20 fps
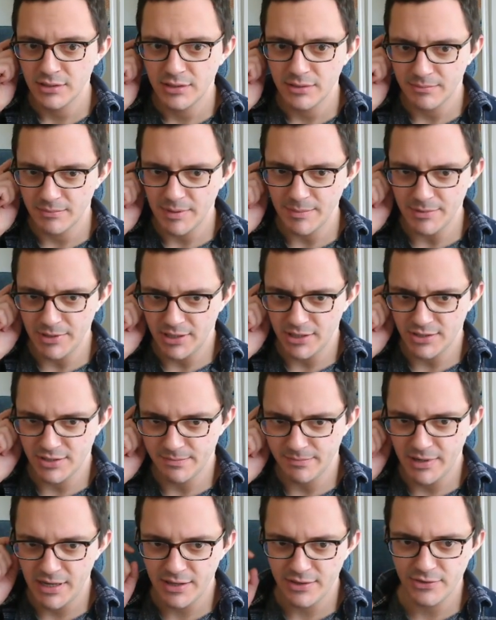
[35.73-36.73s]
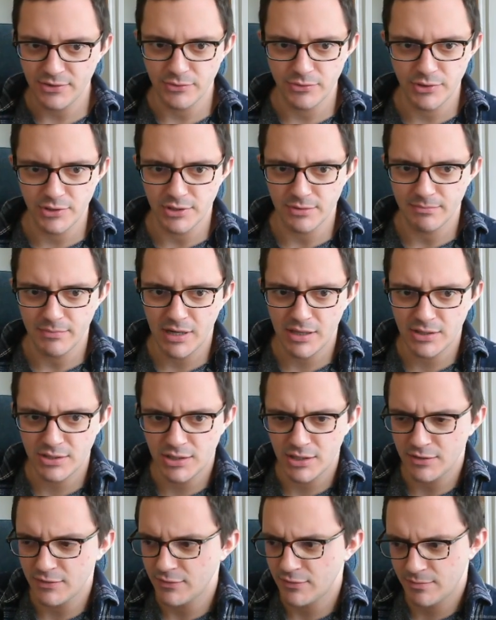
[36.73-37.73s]
maybe learn some maths, do some math
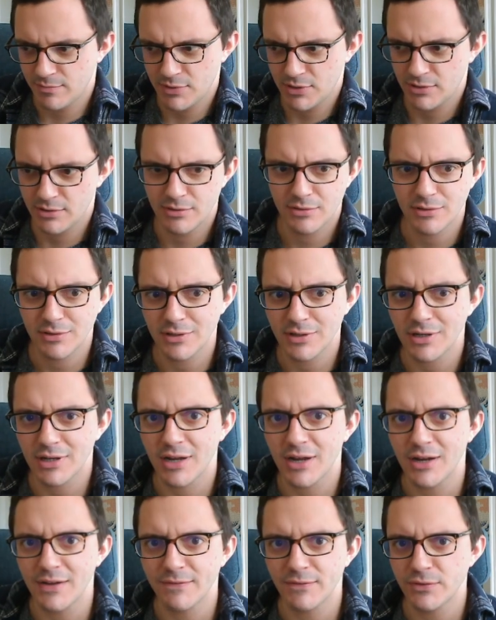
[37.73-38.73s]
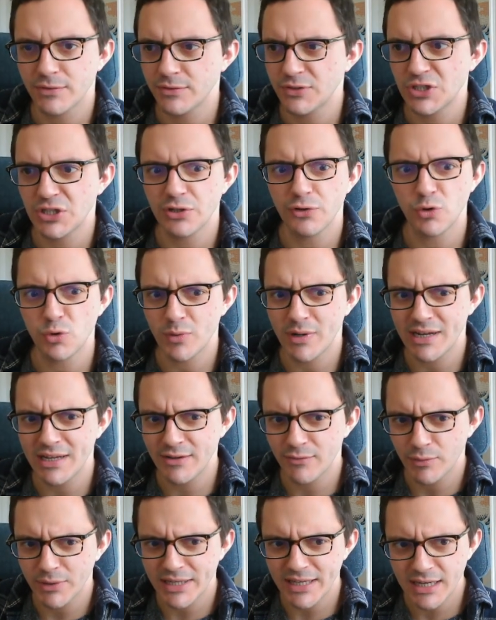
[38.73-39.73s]
stuff, but in a kind of chill way
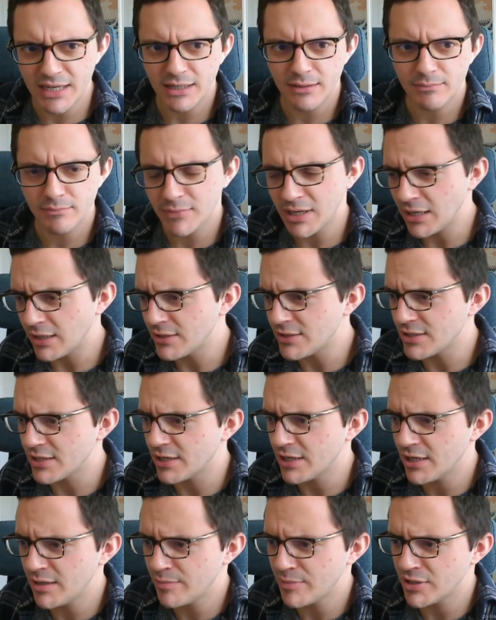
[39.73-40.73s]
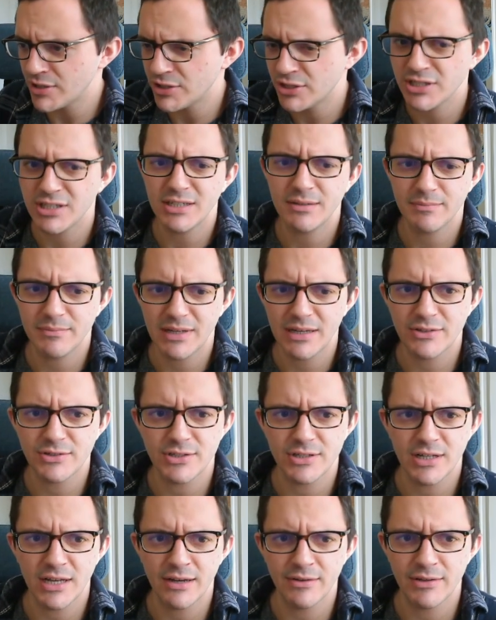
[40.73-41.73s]
if we can. Hello to Herb in chat.
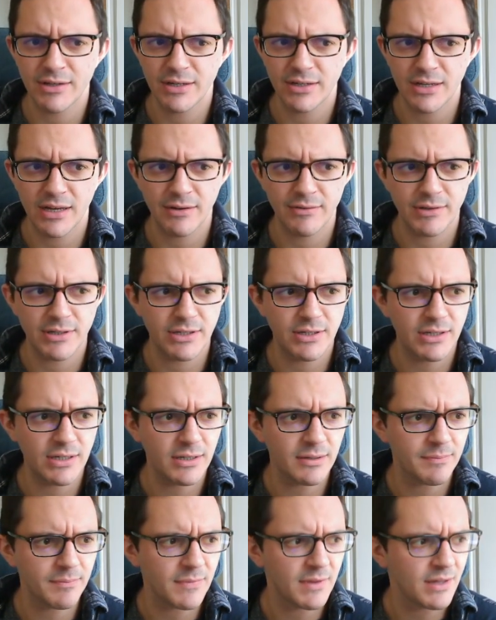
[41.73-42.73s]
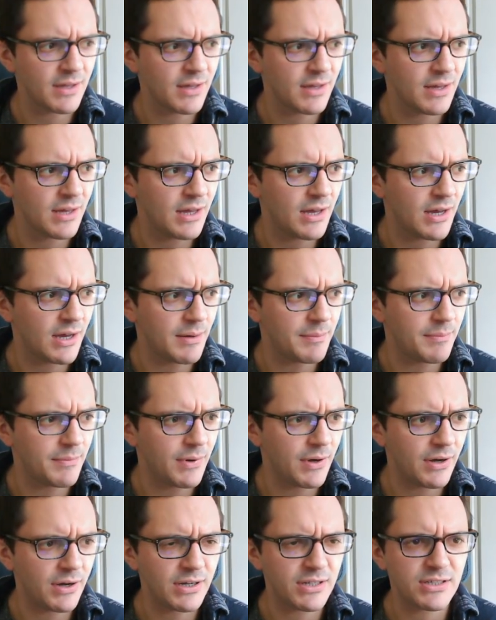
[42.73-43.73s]
How are you doing?
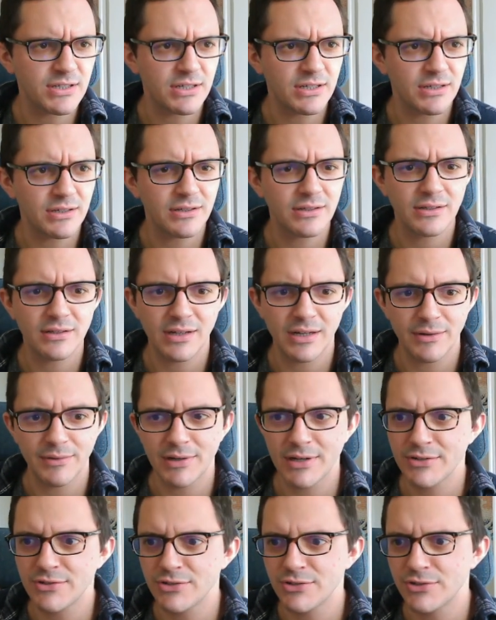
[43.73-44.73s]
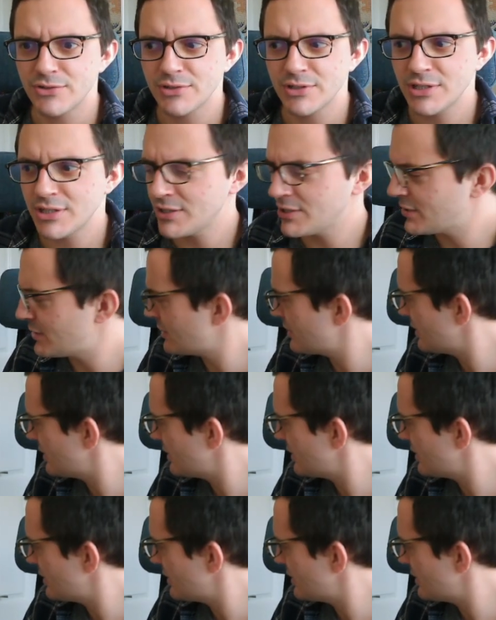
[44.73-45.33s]
Hi to anyone else who's joined us.